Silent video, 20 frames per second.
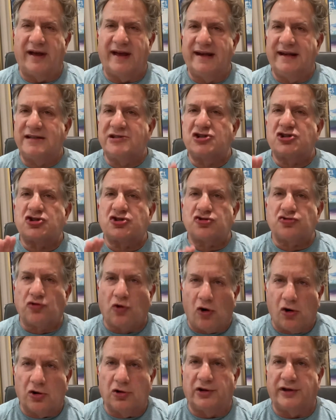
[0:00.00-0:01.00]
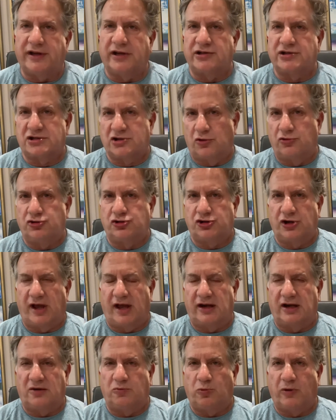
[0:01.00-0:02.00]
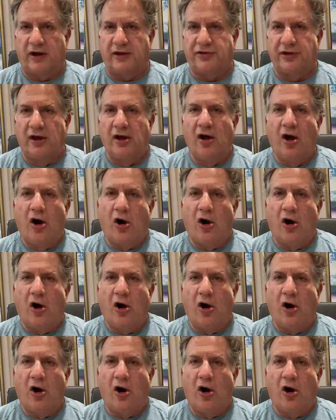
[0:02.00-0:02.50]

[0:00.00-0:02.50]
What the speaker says: It is strongly associated with